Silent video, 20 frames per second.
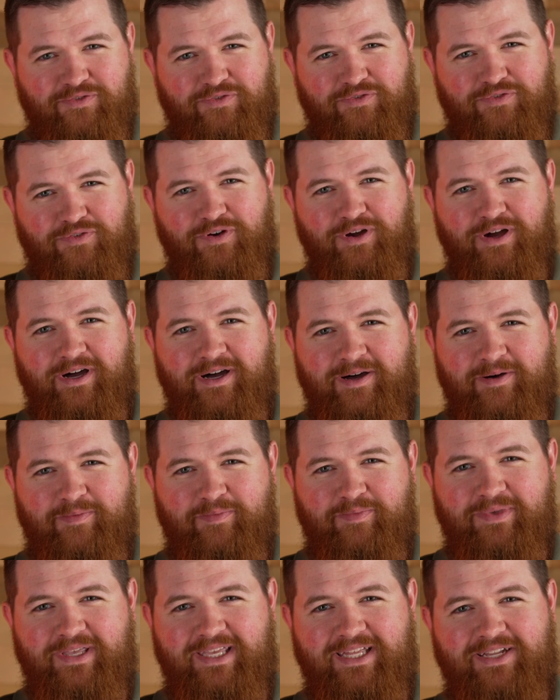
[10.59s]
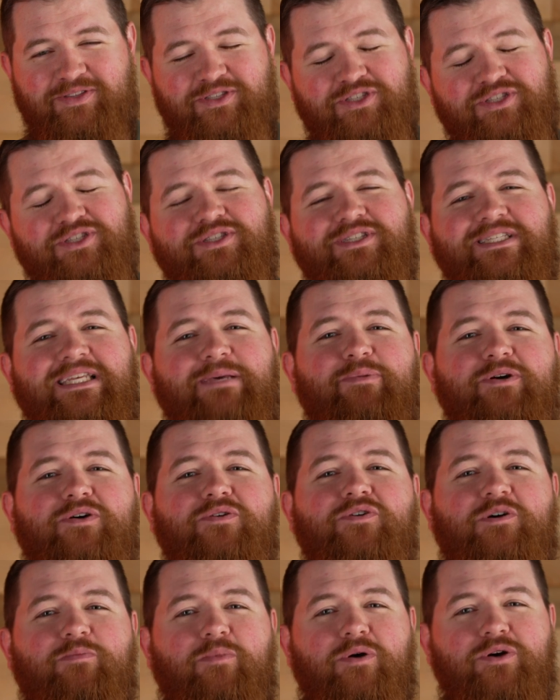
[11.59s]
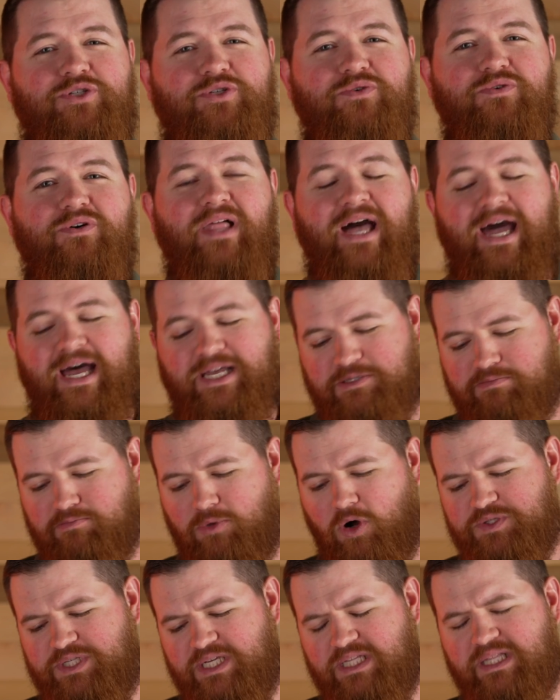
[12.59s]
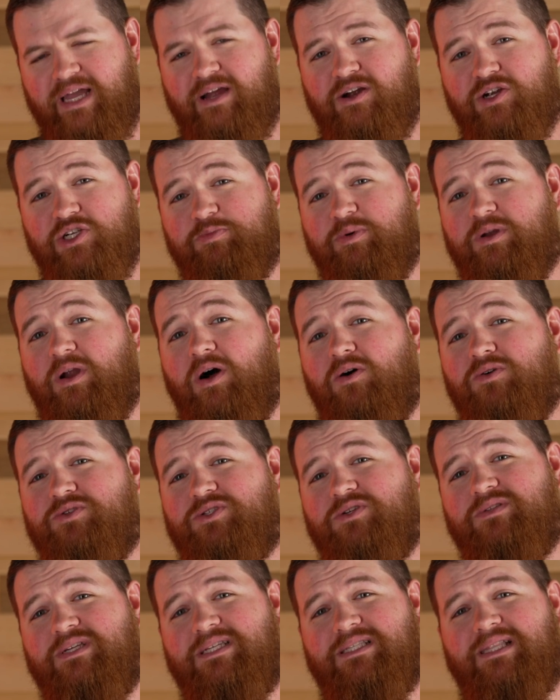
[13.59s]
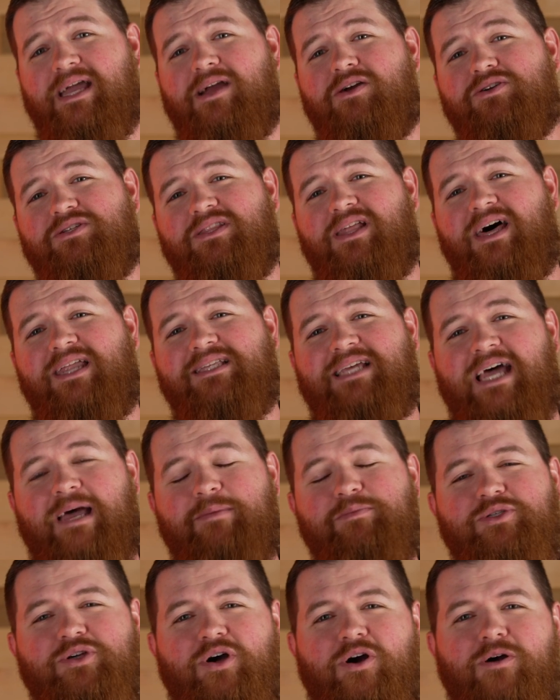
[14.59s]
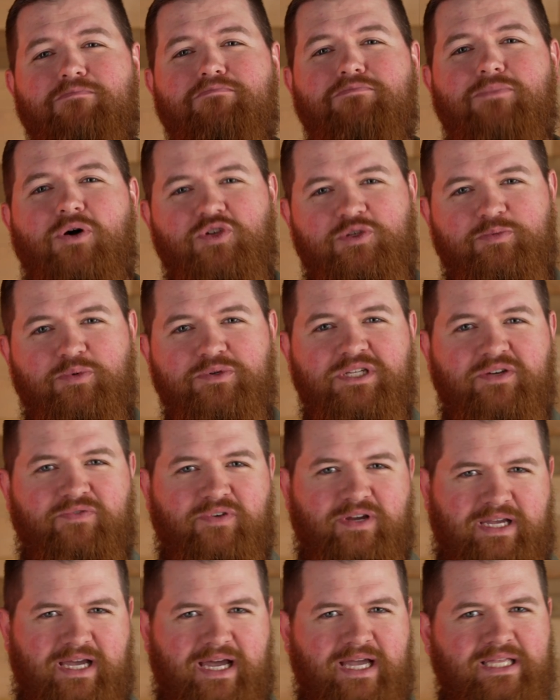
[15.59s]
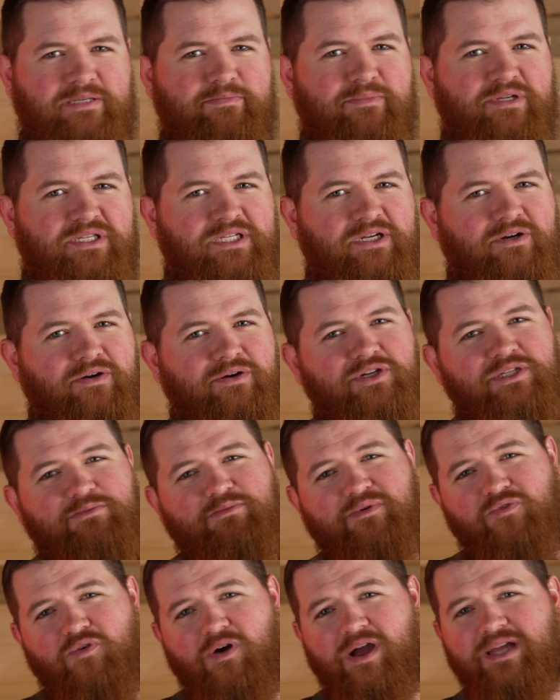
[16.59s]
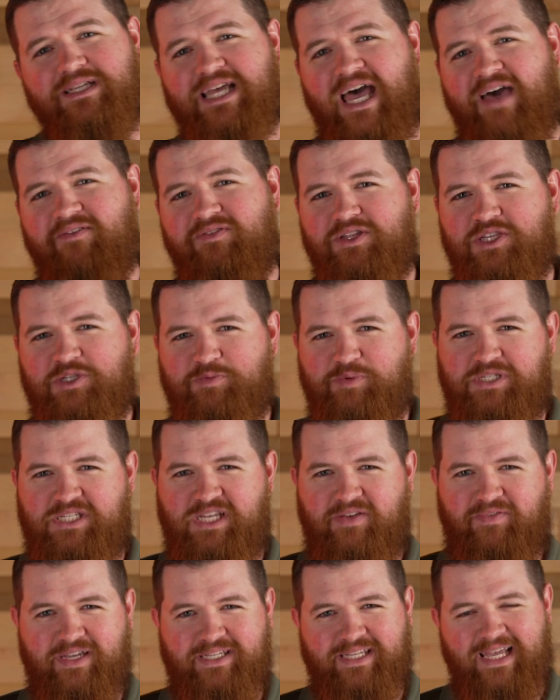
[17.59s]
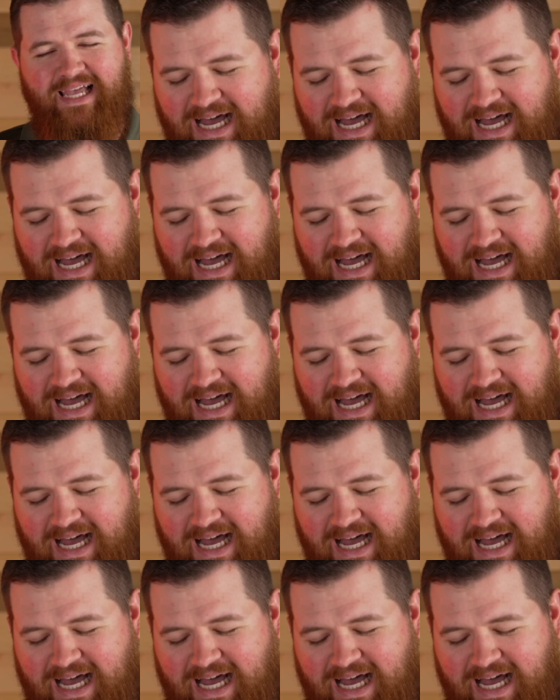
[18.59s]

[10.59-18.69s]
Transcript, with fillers: from you know, typical commercial glass, multi-layers, but also these layers a lot of times are multiple different kinds of material. And before I dive into the specifics,